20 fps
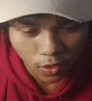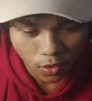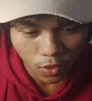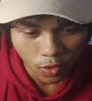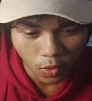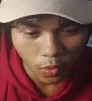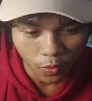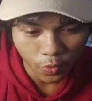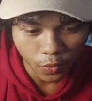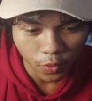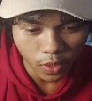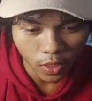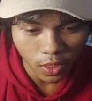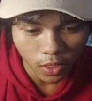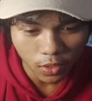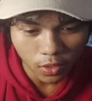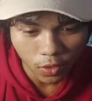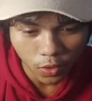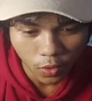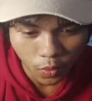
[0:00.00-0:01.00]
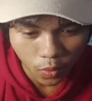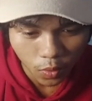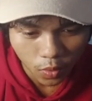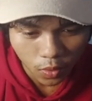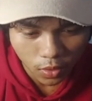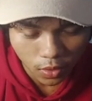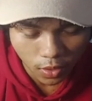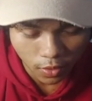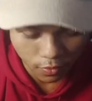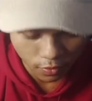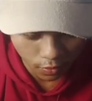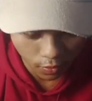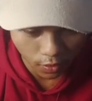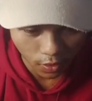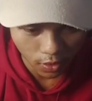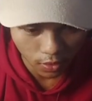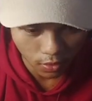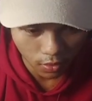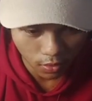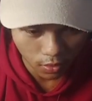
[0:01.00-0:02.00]
So you can use
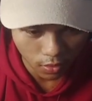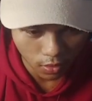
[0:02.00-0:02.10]
different